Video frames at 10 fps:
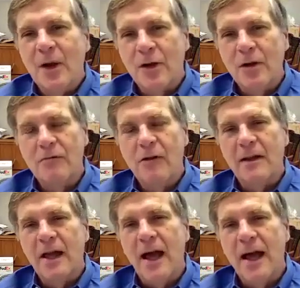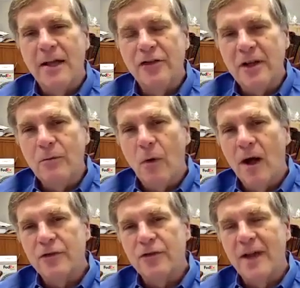Good hygiene,
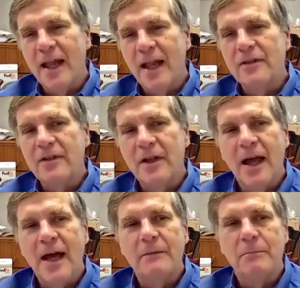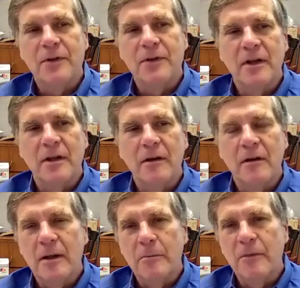wash your hands a lot,
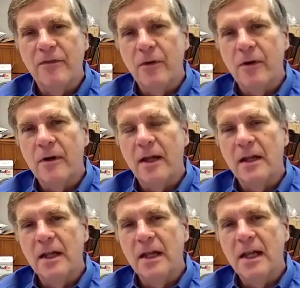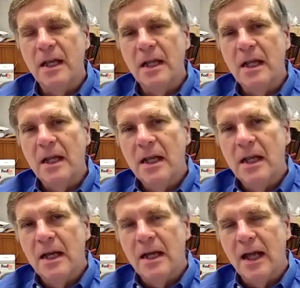particularly before eating,
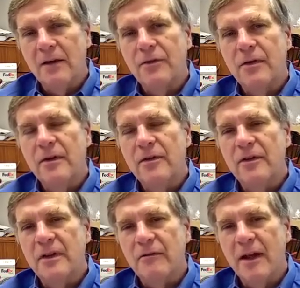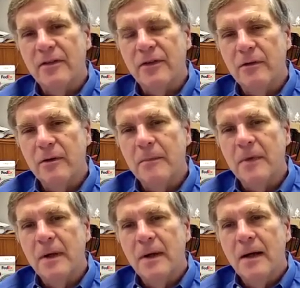after using the restroom.
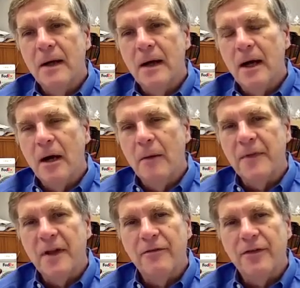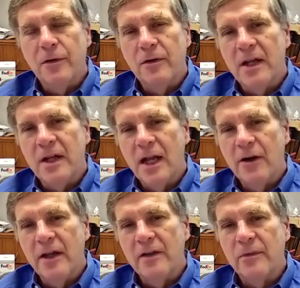If you're in
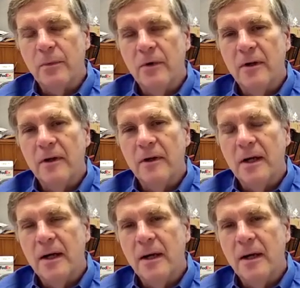areas where